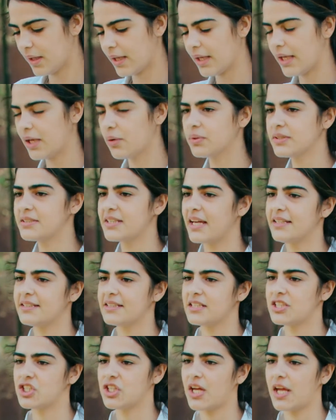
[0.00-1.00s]
it will take
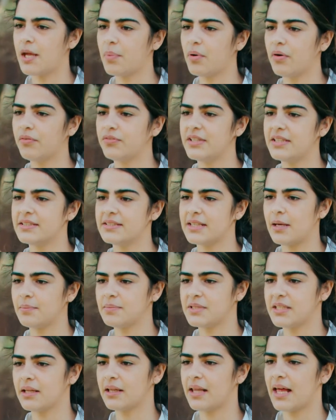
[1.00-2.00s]
the shape of this
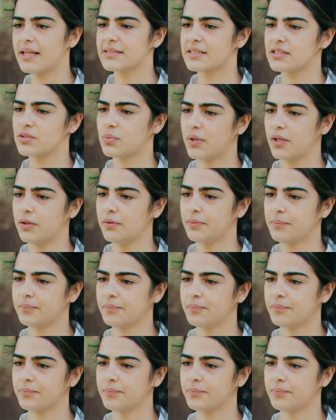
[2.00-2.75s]
empty glass as well.